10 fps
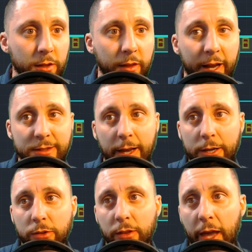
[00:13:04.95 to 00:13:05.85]
that is
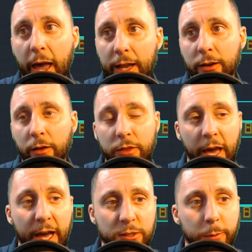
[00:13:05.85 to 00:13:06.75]
actually the end of the
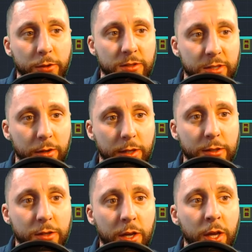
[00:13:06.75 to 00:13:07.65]
as-built
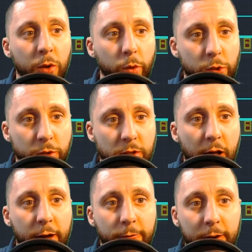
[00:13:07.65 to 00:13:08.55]
series which was a
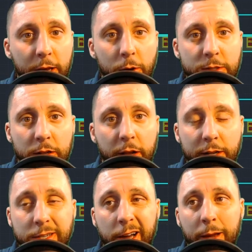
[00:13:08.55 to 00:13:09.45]
lot of videos and a lot of
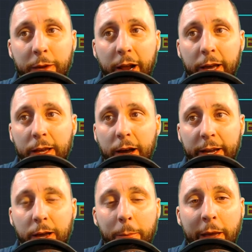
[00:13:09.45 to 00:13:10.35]
time and I, I
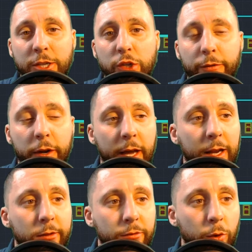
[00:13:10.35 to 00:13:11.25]
commend you for
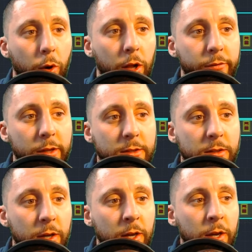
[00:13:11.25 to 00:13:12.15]
getting through all of this
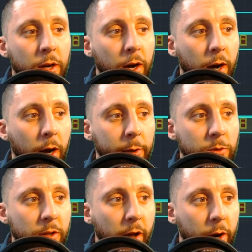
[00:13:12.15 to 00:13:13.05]
um, it
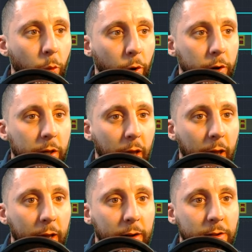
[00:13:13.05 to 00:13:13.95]
was a lot of work
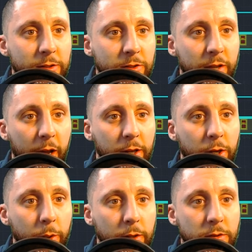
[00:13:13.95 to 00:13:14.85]
and this is how you
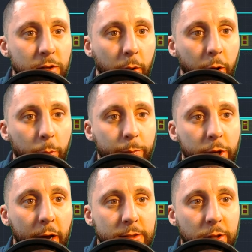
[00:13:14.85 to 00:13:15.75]
do it so I hope you
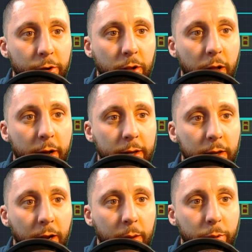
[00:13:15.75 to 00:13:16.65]
guys learned a lot
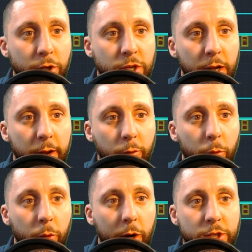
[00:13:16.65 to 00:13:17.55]
and I appreciate
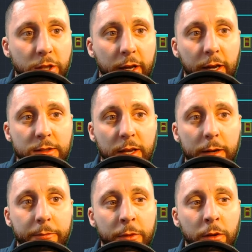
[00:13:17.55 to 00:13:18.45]
everyone watching like I said
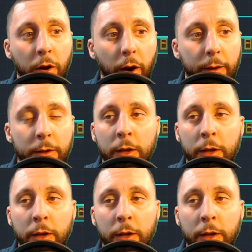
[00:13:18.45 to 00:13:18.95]
alright